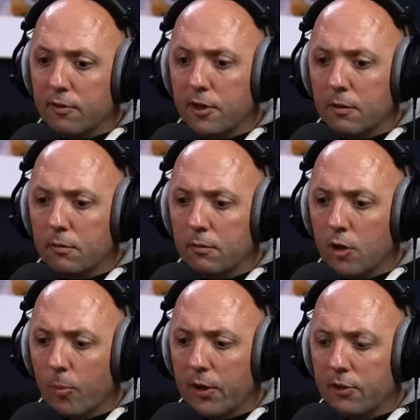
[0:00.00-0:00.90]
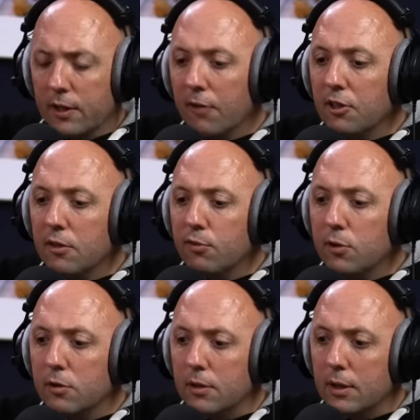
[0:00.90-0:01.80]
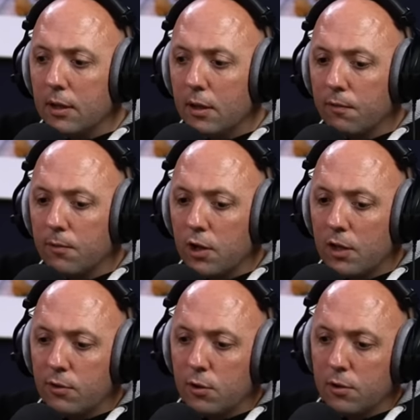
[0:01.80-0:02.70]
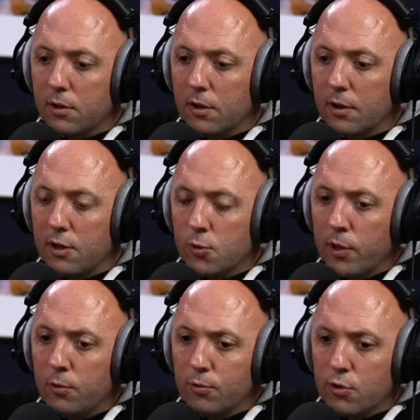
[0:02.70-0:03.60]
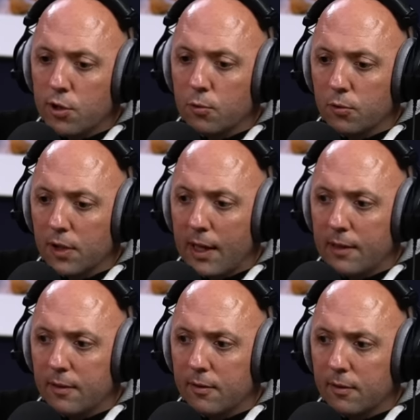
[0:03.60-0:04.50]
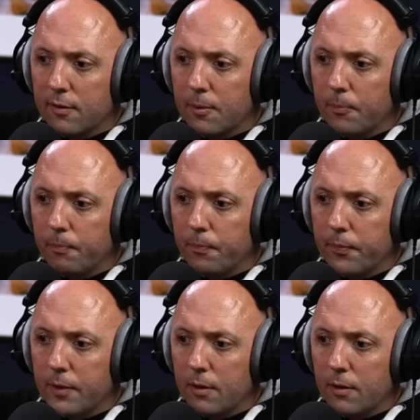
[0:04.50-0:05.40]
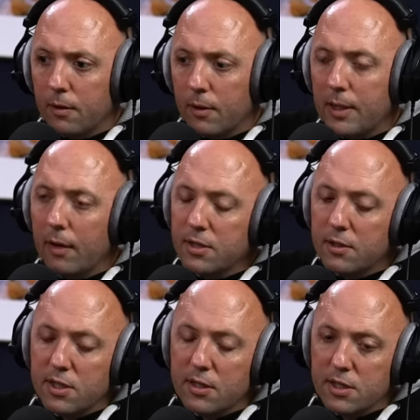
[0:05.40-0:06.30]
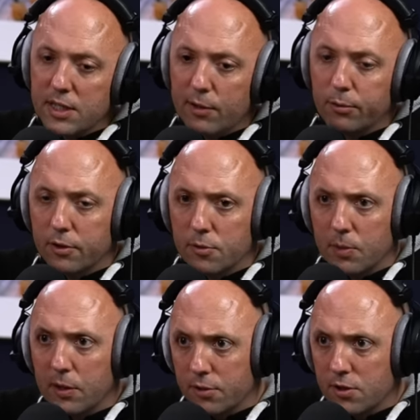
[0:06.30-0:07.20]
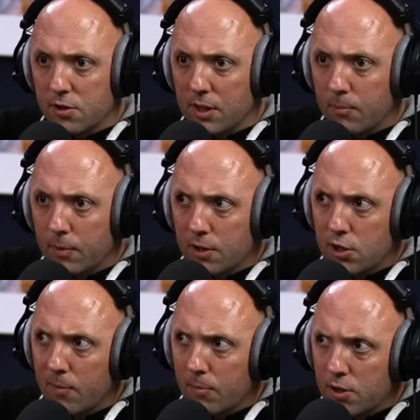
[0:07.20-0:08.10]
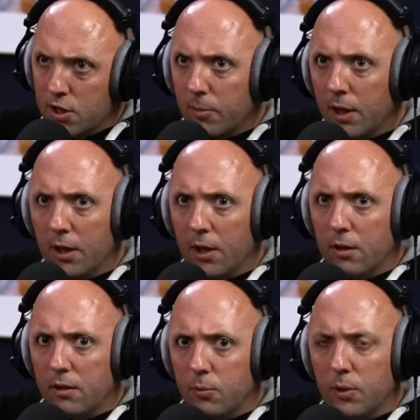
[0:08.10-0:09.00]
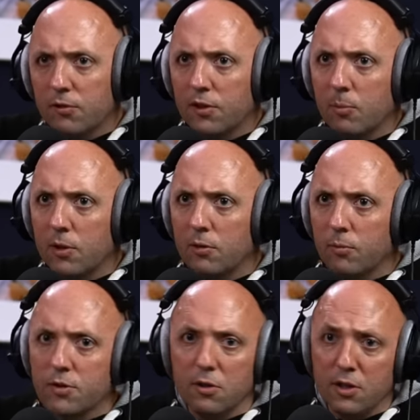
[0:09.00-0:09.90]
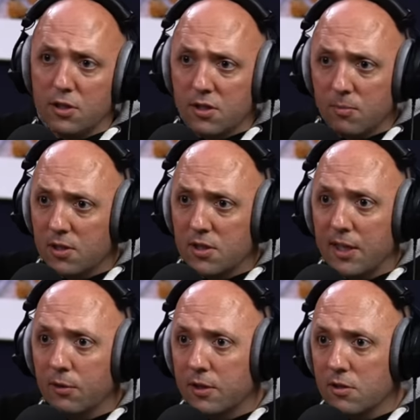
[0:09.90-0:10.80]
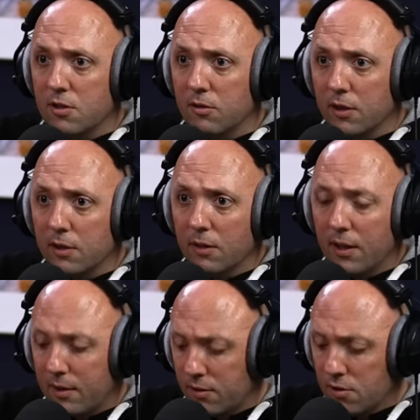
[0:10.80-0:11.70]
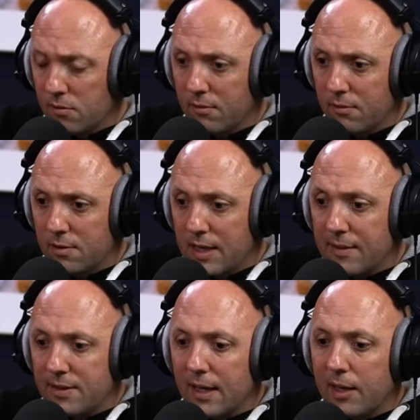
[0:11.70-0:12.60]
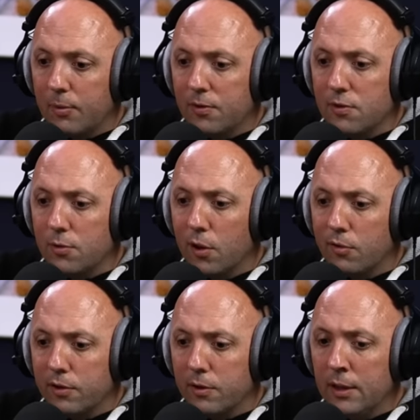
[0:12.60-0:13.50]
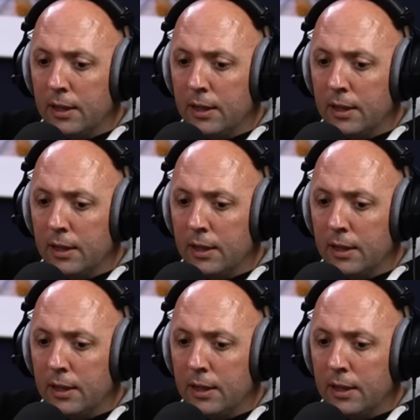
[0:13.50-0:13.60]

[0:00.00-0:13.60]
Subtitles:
thing. I think if you're as well drilled and, I mean, I was going to say as settled as Bielsa's team in the Championship. The weird thing about them was that they just seemed to settle instantly. And that doesn't tend to happen too often.